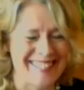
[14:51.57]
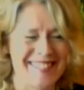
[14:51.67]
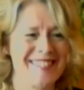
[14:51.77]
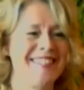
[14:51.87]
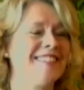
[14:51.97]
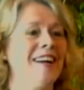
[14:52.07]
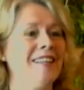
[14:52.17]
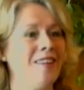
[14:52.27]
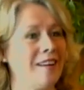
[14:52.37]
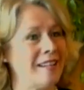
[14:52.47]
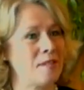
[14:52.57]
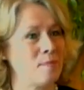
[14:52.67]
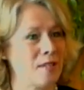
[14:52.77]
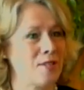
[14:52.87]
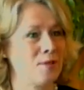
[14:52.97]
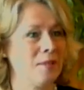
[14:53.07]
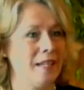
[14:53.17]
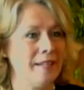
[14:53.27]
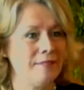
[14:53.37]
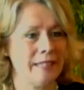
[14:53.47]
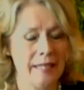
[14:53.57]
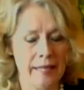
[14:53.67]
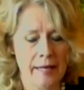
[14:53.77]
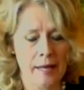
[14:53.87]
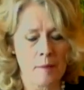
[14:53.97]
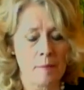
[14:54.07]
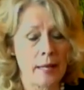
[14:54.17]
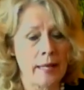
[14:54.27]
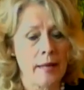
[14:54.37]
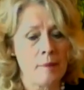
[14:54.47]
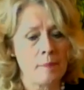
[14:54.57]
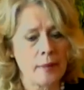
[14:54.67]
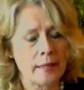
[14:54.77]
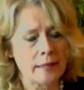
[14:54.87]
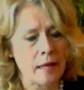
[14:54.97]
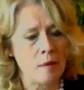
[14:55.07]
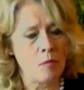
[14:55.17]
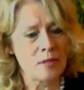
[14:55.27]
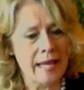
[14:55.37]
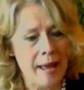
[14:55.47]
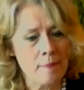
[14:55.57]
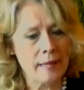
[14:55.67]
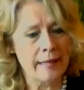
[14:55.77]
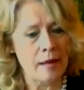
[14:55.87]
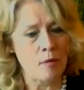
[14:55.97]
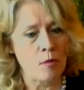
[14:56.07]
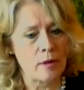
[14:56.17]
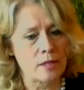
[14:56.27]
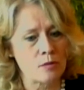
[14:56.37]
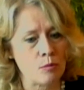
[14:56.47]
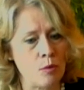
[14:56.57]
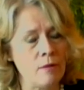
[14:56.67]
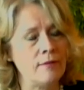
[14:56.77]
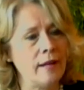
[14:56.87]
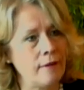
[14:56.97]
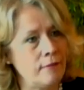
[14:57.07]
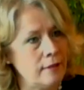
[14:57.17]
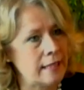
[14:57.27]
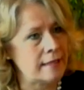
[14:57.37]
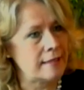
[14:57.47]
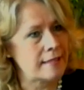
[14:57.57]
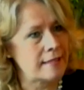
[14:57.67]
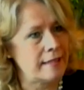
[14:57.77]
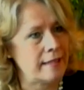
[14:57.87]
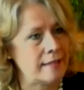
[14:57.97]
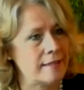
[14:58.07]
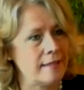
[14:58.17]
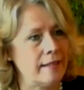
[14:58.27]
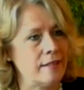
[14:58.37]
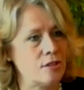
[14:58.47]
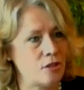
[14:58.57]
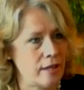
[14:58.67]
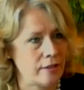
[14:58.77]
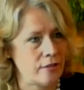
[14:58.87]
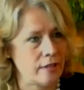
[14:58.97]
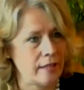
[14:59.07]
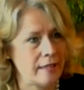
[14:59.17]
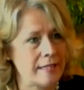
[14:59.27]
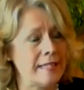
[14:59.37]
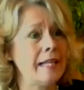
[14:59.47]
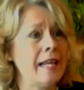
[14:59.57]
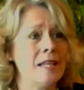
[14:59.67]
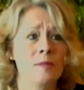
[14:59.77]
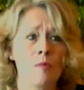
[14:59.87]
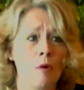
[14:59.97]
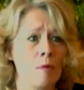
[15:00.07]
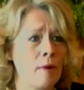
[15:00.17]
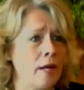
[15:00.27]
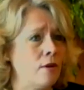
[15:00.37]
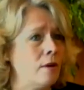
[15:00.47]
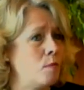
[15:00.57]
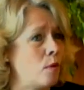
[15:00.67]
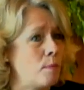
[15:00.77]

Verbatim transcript: because yeah. the dialogue has been so lively mm-hmm. but but um, what's happening now, though, is the role of governance is is changing because it has more rigor and more